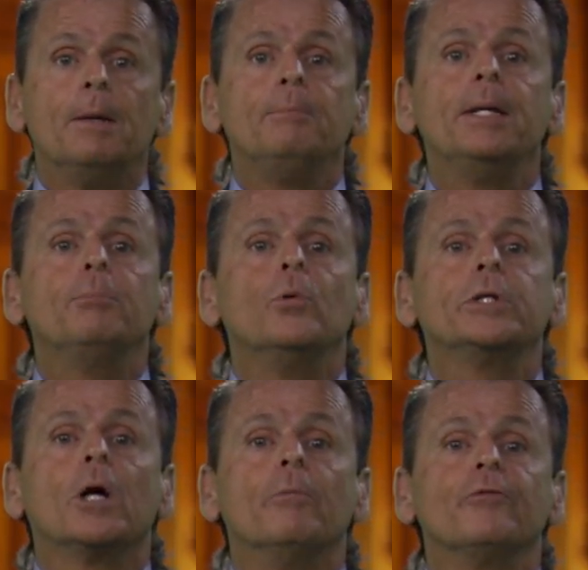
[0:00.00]
People
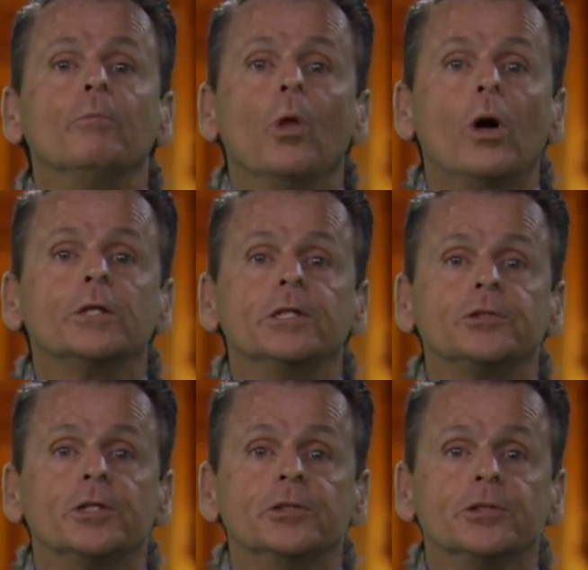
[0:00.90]
would come from long
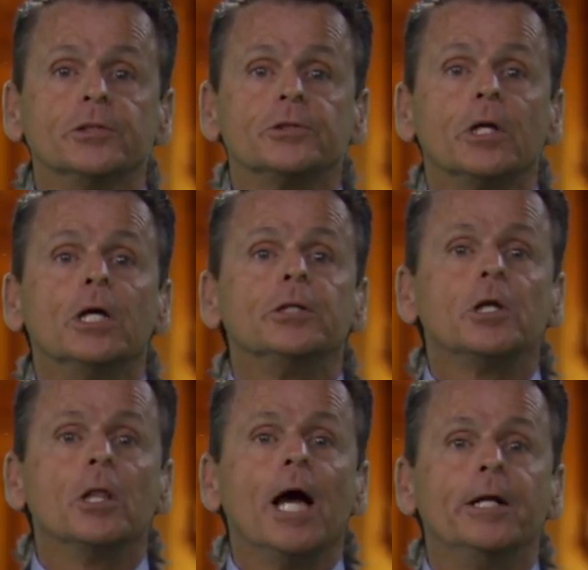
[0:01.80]
distances
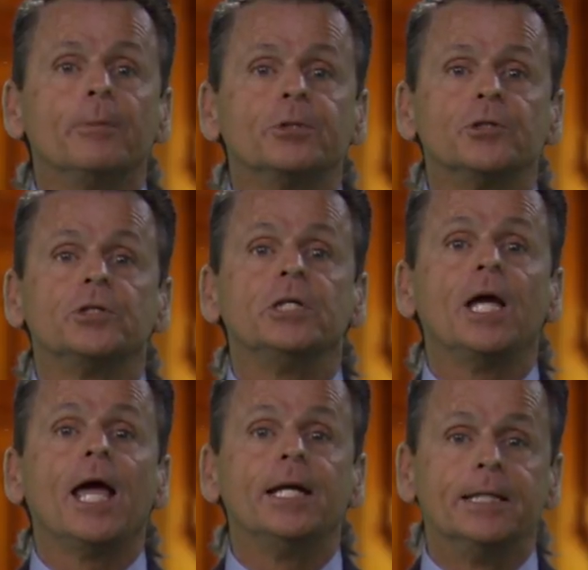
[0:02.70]
to line up to
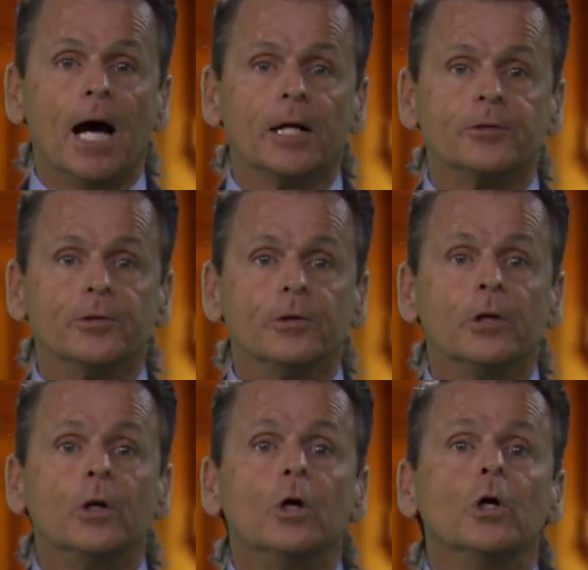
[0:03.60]
see a doctor
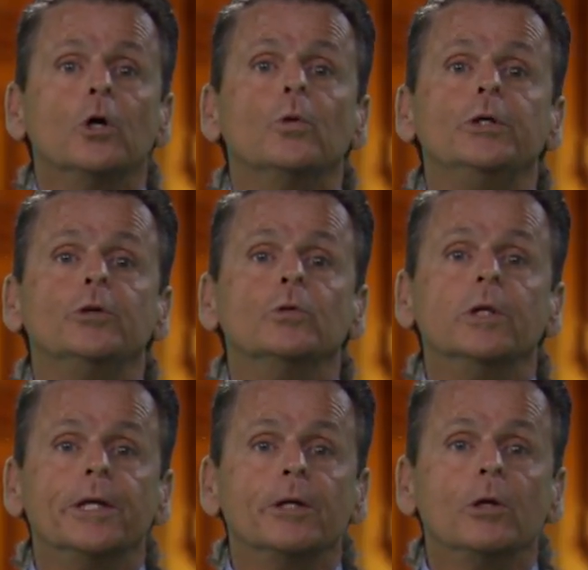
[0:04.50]
who would do
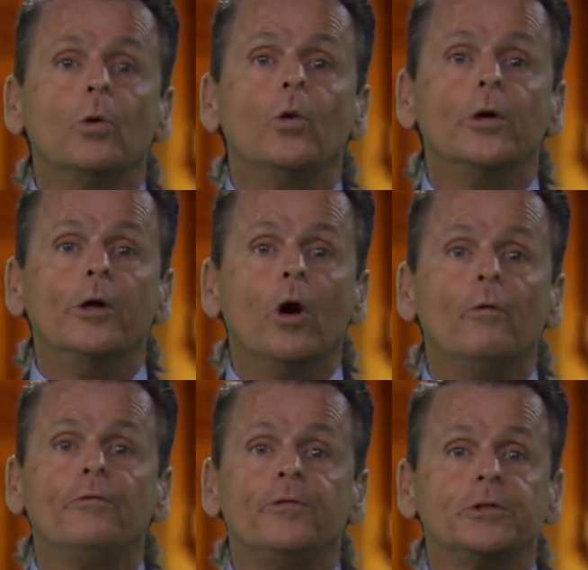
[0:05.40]
little or
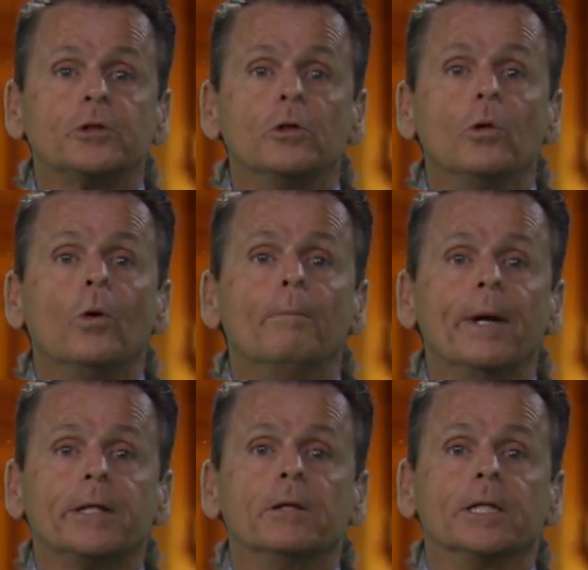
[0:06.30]
no physical or
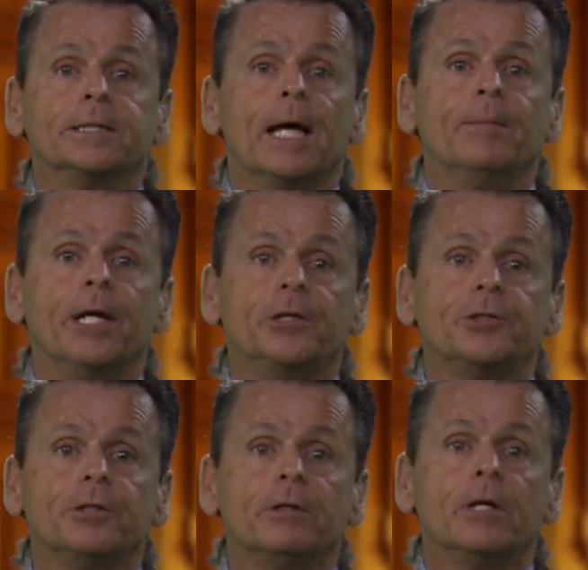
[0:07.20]
medical examination.